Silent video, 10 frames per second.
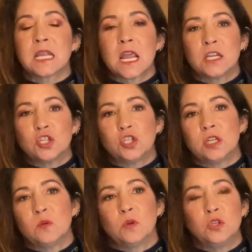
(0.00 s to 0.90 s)
and
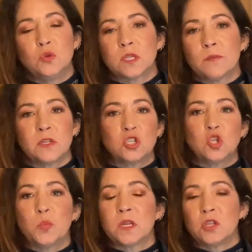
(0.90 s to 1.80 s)
she would do something
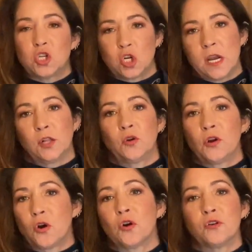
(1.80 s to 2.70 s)
stupid in the trailer and
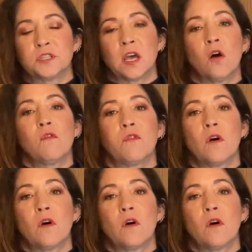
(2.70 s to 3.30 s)
hurt herself